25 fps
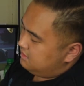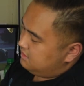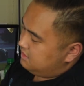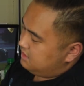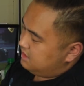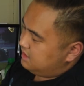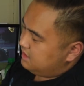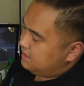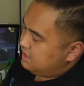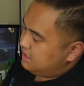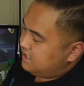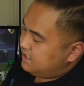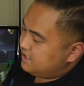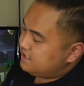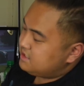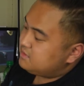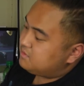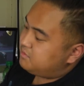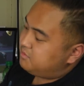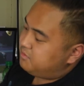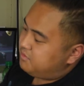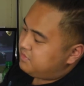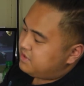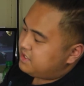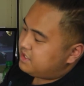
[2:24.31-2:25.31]
It is
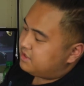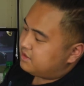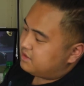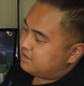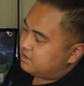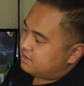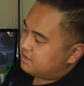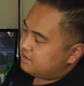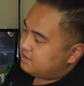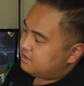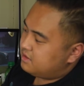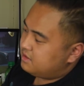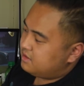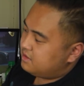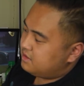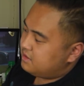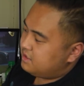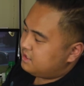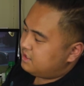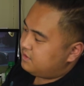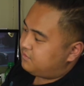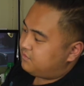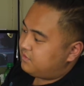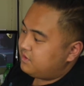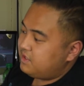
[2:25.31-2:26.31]
bigger.
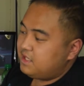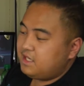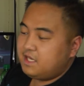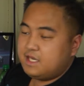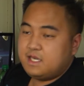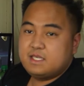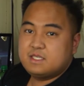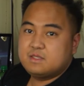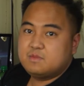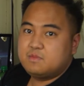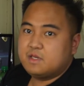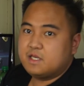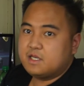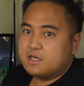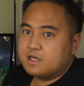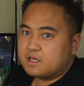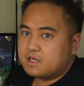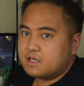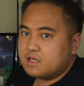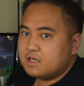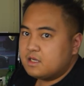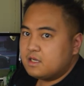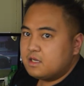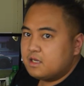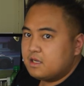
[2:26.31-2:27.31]
It really is bigger.
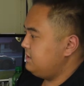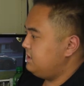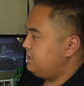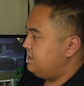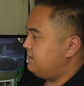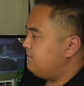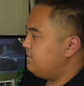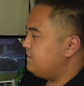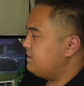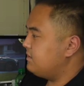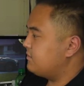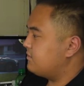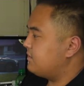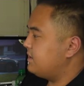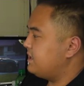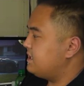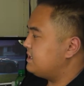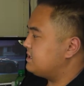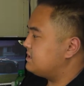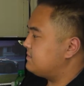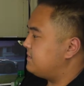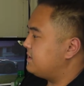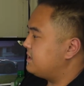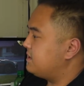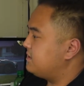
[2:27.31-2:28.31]
Even the ring
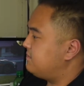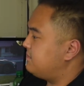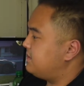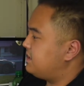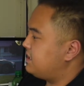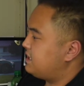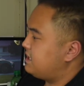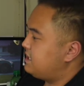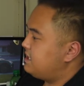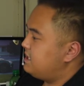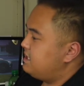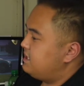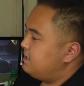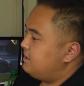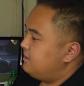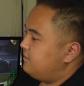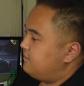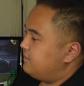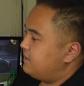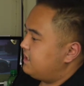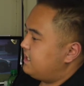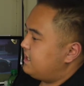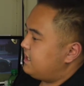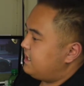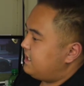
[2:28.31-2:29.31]
is bigger, but
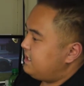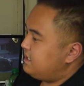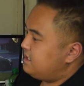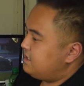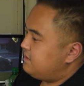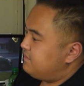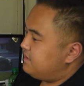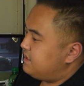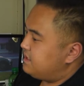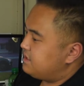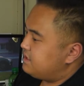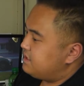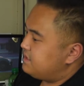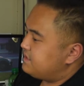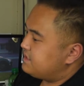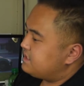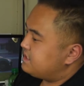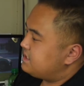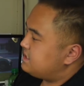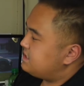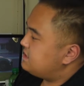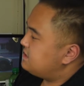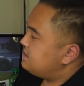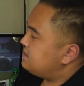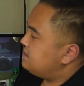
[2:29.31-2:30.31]
what I liked about
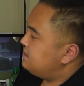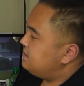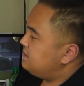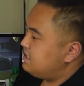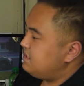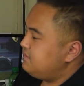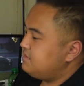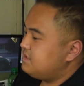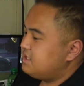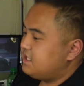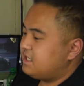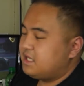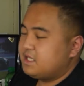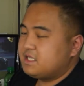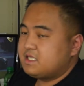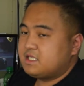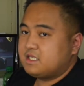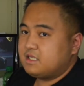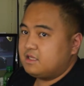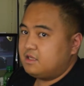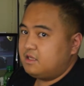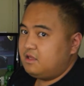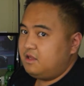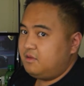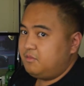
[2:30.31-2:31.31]
this, seems like it's
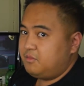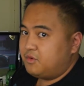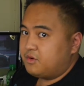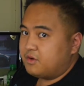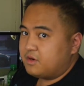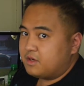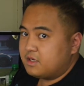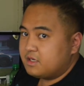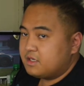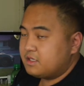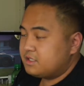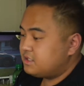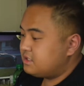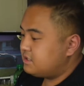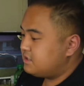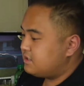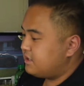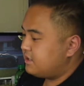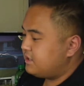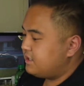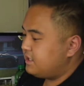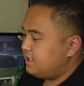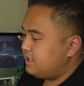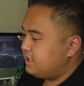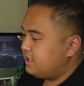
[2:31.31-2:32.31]
a little more
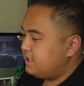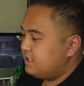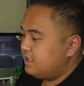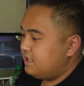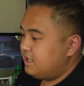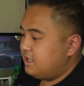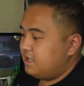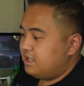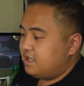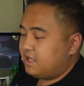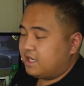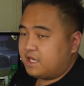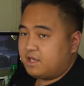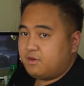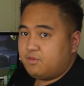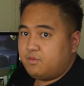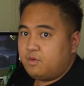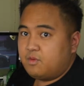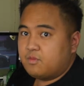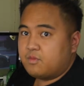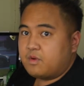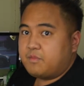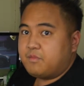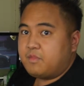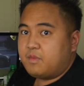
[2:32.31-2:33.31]
sturdy. Like it
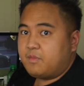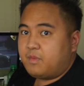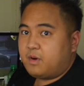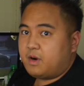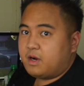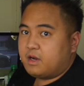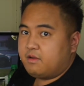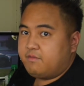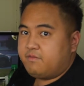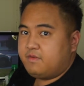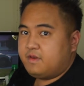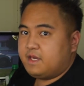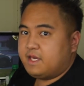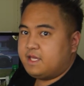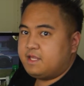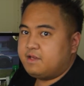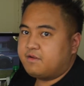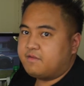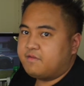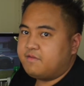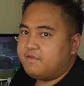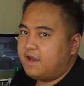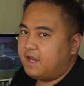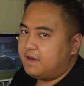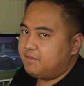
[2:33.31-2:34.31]
won't rip apart if you hit your
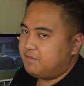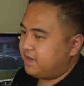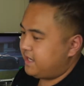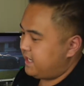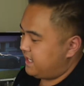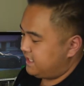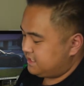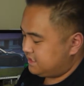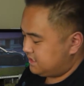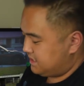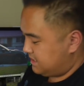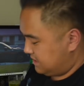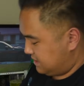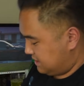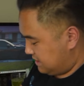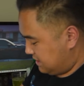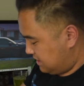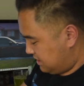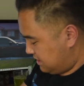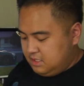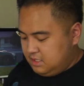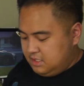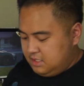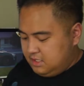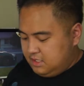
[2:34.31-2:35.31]
fan by accident.
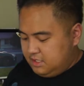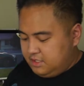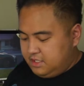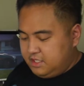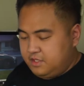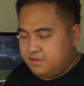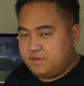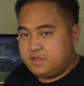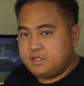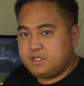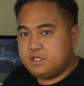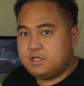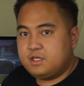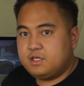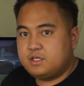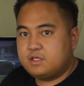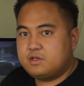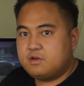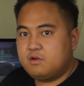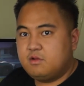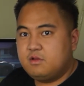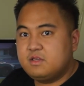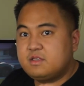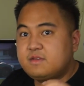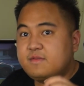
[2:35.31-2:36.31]
On the original
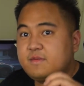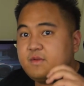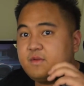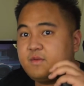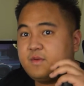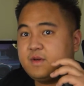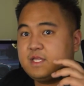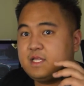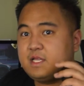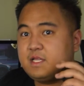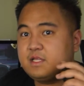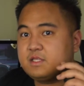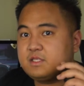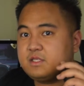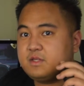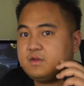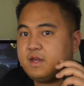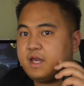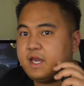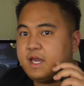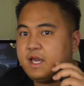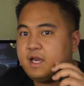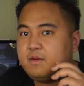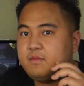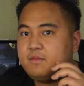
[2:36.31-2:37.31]
controllers, if you went a little too
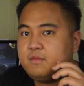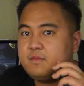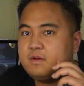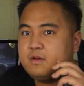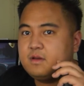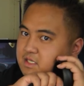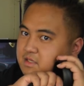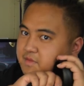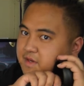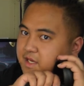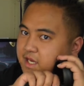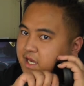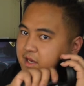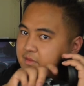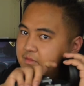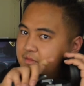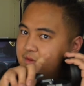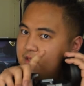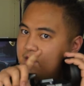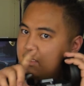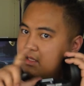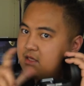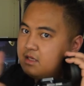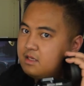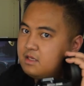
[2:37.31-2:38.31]
ham, this might
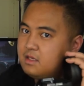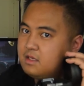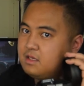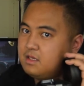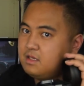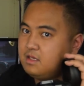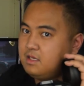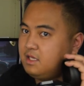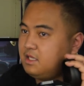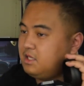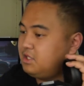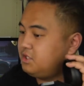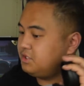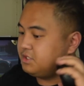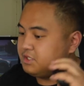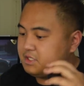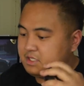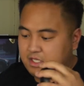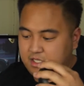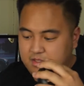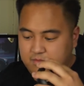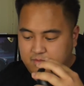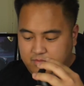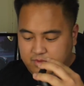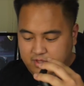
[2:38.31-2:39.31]
happen, and they just
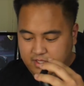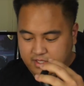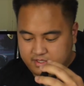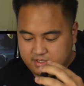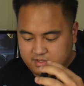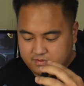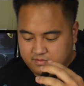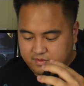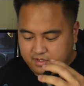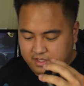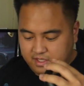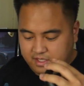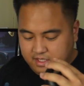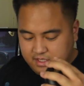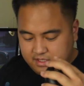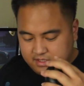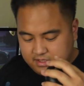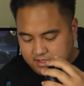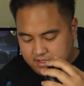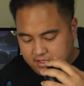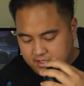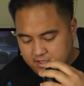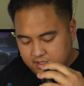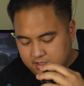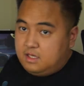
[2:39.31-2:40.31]
unplugs really
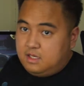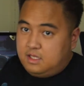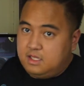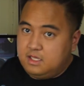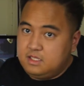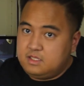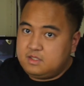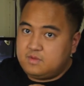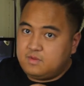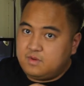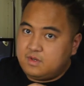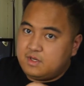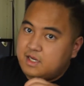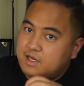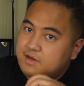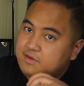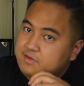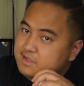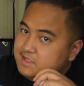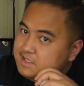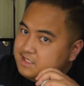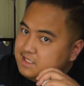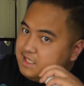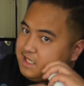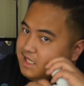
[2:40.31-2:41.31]
easily. This one, I
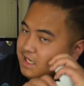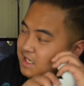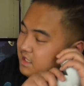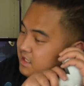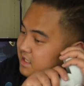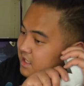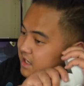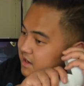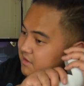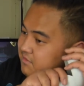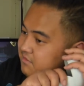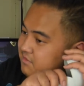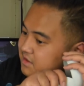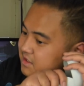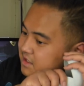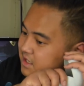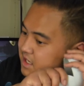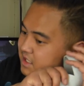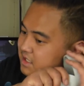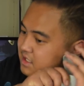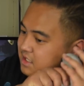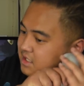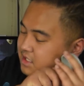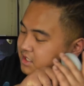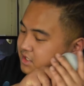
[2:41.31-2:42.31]
don't see that having
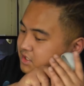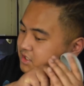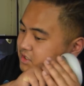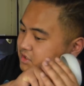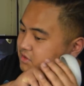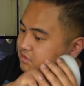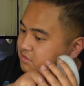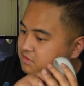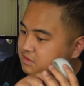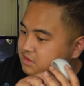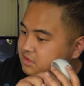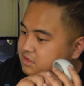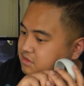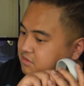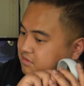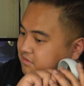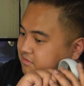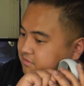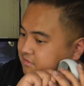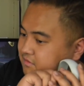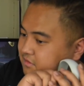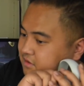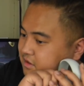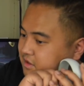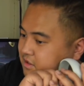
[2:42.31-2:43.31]
any issues so
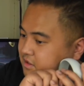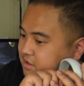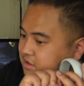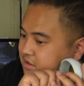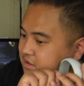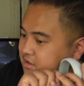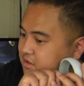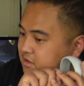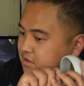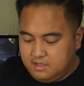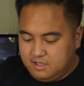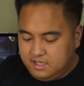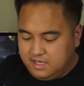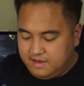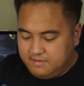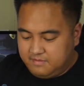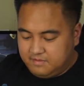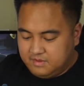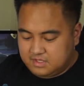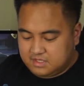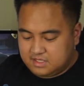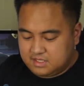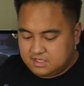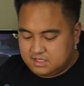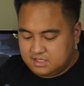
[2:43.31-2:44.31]
far. Yeah,
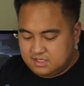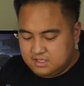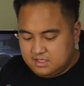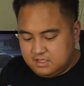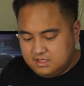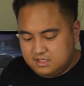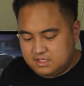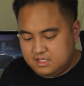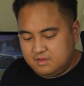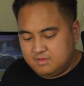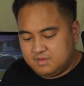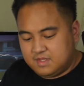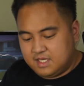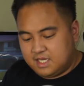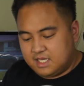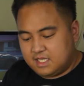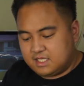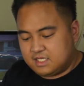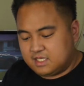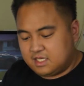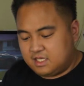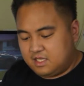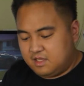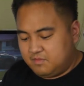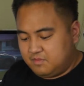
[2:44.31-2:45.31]
but it seems like it's
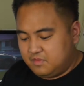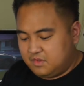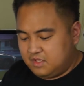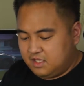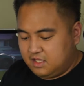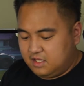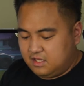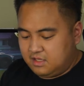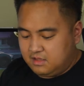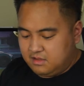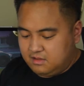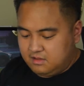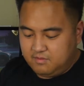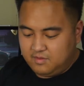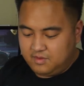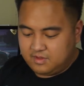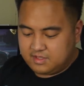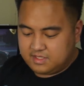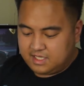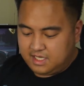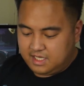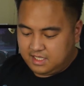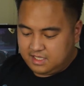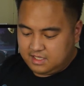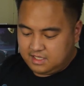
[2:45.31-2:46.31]
clipped in more
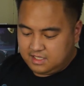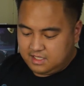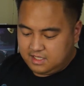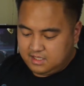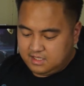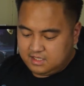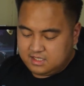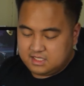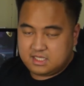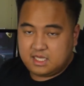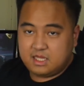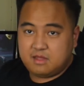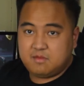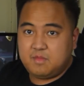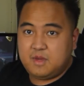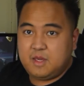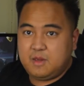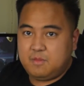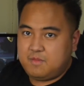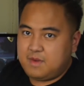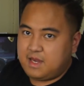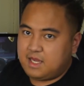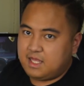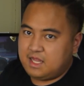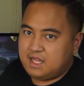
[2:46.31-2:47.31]
tightly, instead of
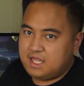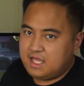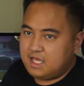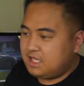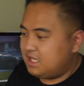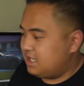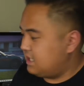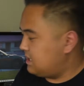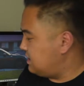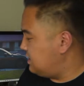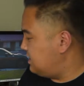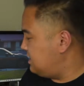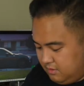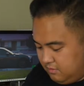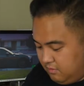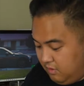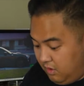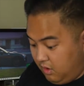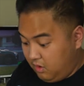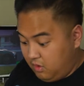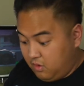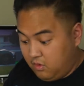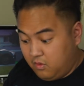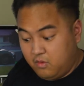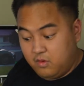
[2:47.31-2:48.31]
being magnetic.
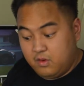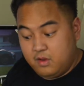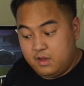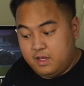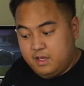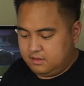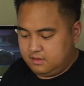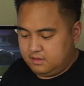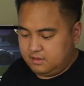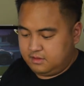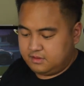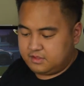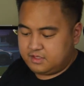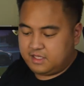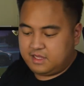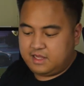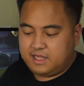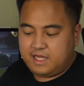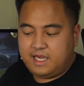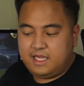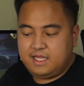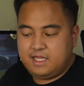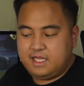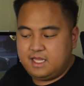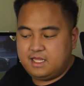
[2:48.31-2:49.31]
Whoa, there's a
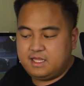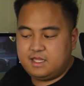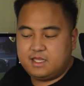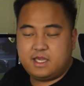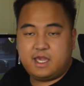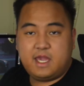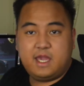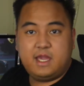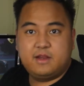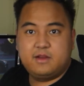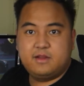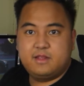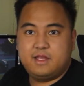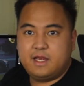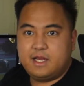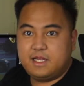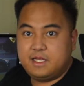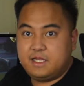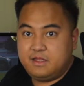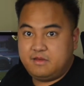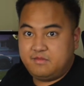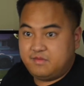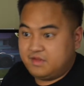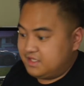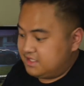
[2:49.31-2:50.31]
light indicator there, I
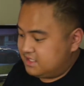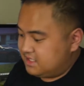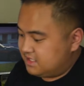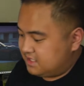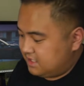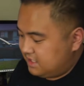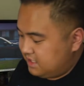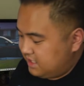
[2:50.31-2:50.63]
didn't even see